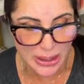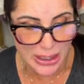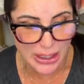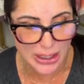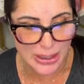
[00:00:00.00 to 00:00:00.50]

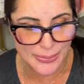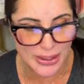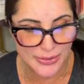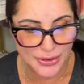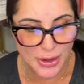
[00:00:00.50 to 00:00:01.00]

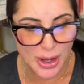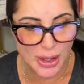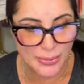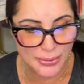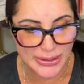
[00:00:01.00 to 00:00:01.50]
They're
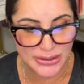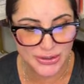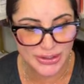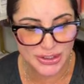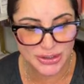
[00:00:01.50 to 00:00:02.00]
all
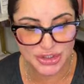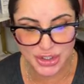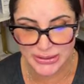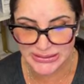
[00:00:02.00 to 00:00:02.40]
preloaded on sharp